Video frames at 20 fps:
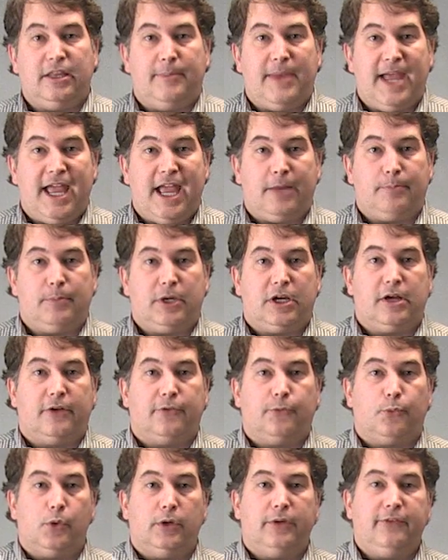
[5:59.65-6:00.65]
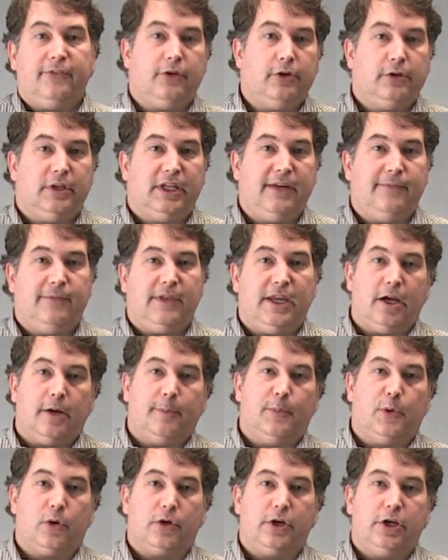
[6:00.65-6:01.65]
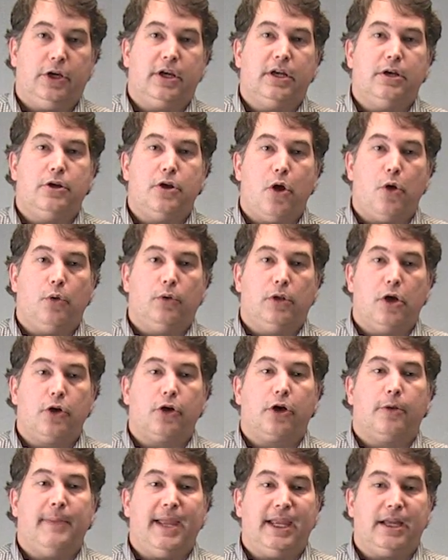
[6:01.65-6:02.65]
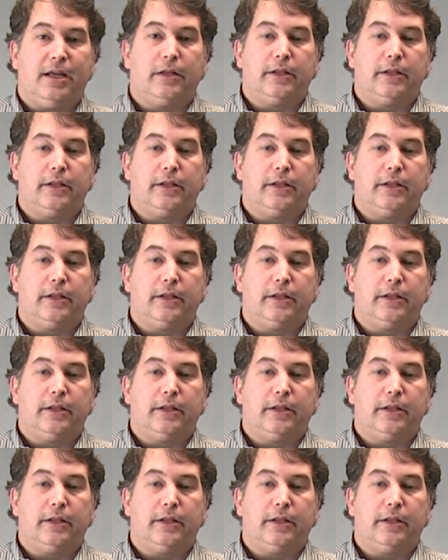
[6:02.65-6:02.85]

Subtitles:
the bag, because once you leave the airport, you can no longer make a